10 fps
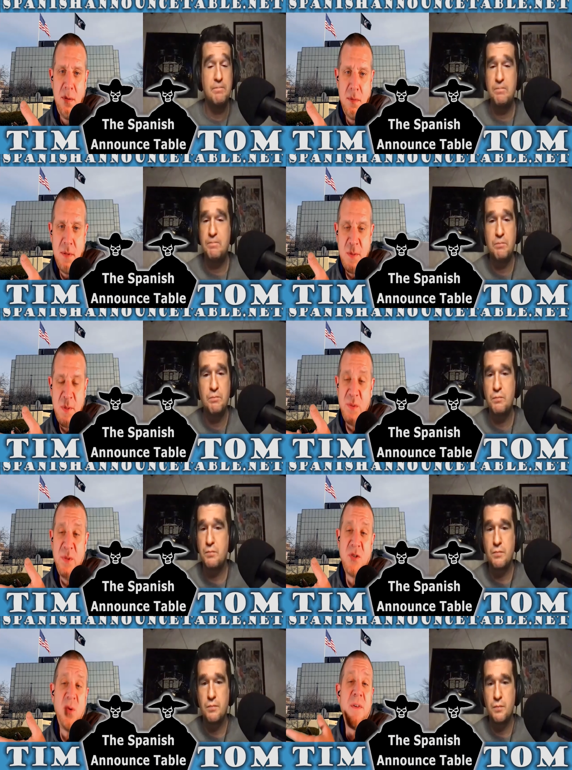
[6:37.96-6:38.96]
Speaker 1: Especially when
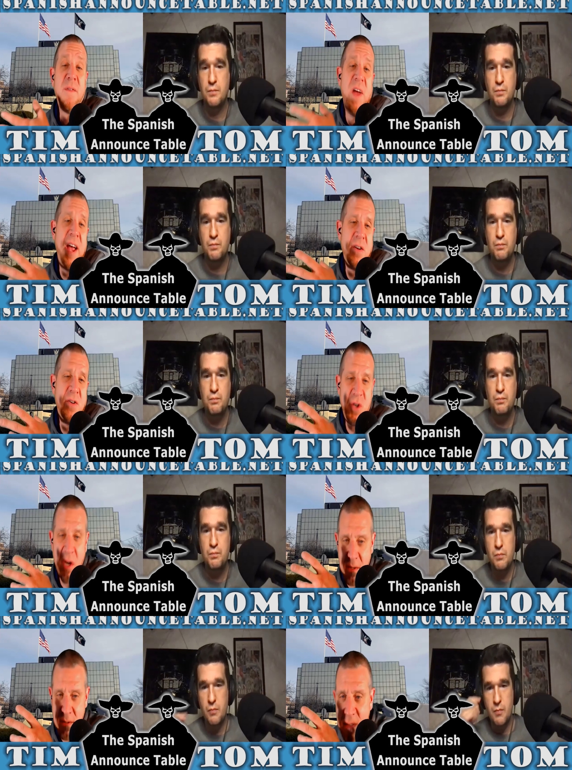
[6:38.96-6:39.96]
there's no other
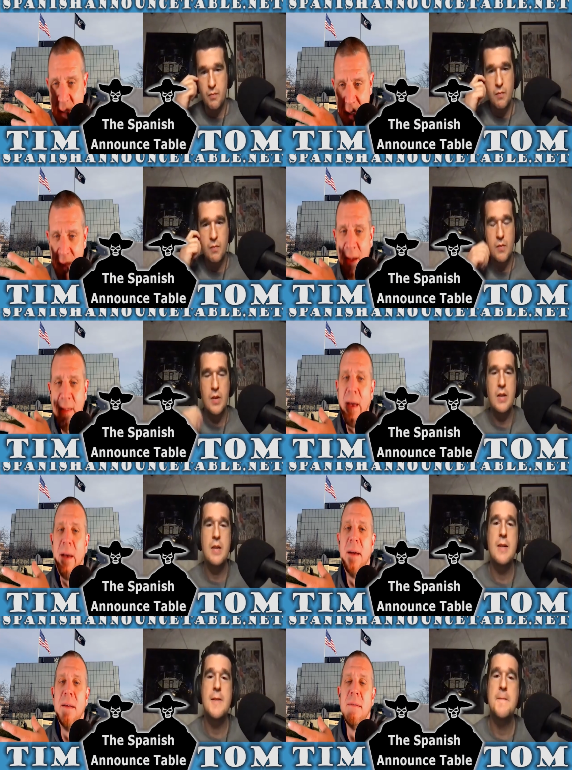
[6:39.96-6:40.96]
factions like
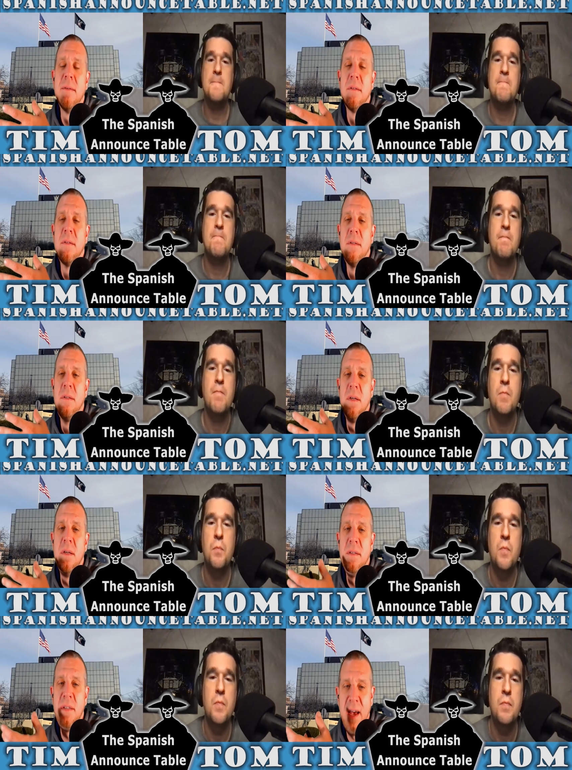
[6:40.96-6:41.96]
that to
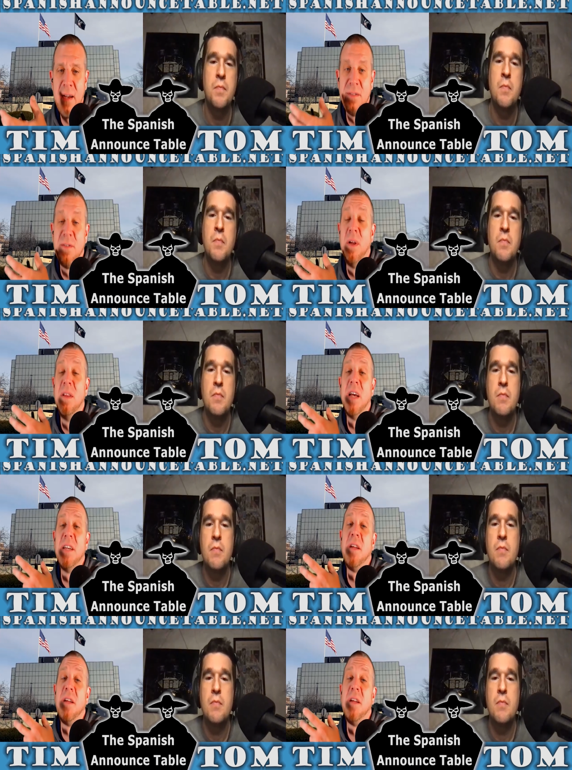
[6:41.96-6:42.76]
tackle. So unless they're